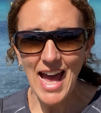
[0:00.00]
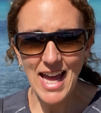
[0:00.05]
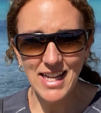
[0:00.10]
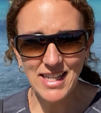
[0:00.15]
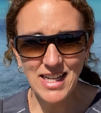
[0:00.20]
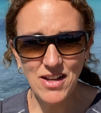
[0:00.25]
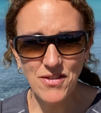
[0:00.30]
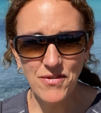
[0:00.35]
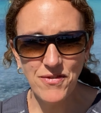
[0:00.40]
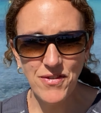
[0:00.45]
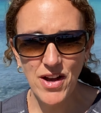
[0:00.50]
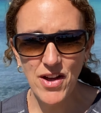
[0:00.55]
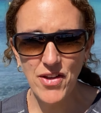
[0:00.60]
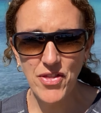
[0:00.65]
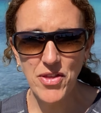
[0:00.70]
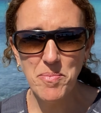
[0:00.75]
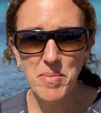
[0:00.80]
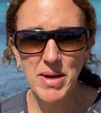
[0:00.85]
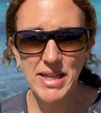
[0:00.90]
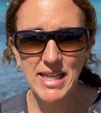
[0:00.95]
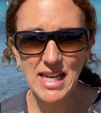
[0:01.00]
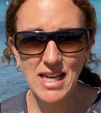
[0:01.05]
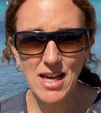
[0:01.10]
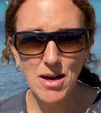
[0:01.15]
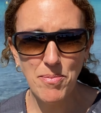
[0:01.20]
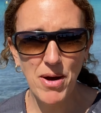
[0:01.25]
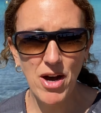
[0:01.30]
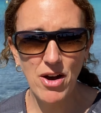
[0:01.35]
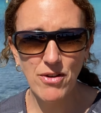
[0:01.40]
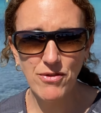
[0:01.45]
any further money
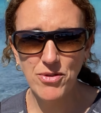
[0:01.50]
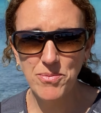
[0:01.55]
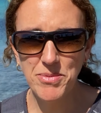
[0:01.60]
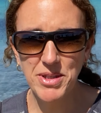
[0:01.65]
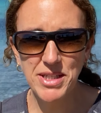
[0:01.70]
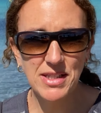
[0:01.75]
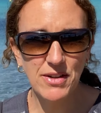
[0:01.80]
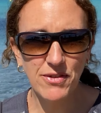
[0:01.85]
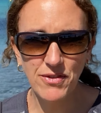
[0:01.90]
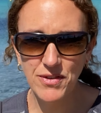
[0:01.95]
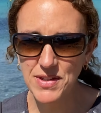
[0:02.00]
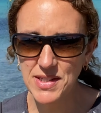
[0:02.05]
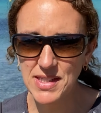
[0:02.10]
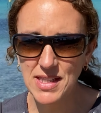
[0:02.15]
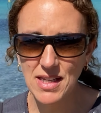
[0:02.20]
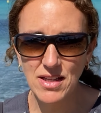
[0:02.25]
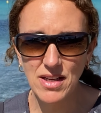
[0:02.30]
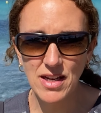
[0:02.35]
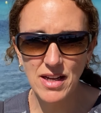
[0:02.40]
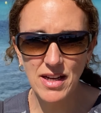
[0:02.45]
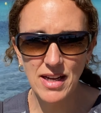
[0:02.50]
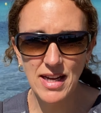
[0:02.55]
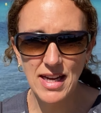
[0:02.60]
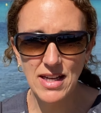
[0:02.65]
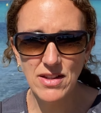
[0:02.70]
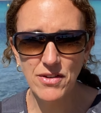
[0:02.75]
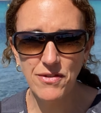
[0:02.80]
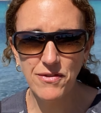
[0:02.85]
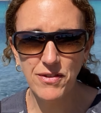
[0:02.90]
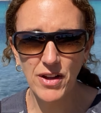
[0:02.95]
apart from the difference in
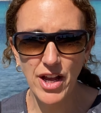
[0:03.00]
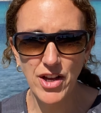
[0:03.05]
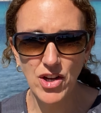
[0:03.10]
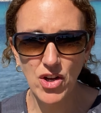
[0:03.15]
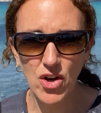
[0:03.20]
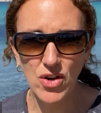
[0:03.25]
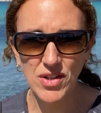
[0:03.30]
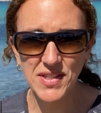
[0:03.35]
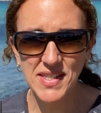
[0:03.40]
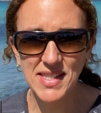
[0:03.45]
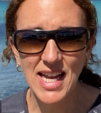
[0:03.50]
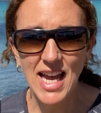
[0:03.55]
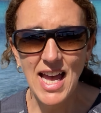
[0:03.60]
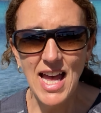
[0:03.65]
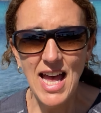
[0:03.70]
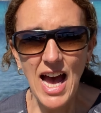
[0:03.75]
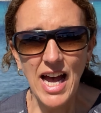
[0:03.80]
the flight cost.